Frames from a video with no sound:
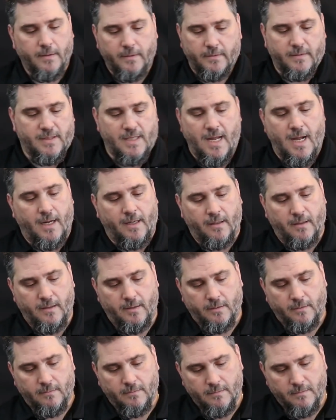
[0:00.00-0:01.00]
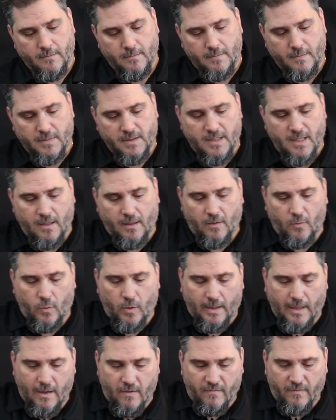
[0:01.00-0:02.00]
it's not gonna
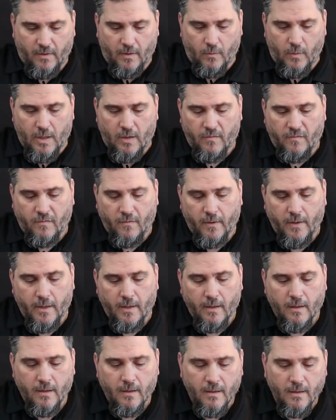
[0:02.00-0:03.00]
work out very well for you.